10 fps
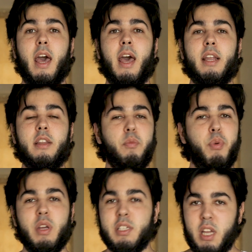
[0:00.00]
and the
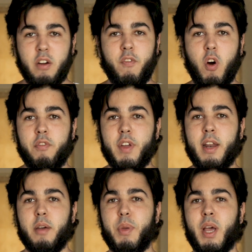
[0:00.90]
police get involved,
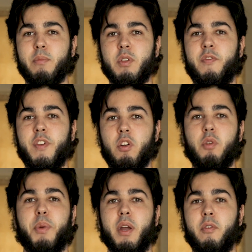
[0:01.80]
and it becomes a very
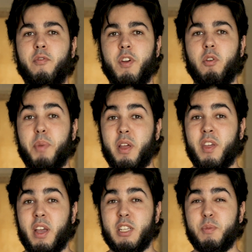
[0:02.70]
big
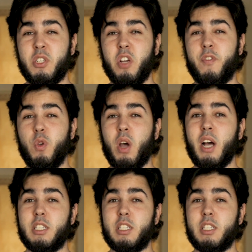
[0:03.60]
thing. And especially if you can't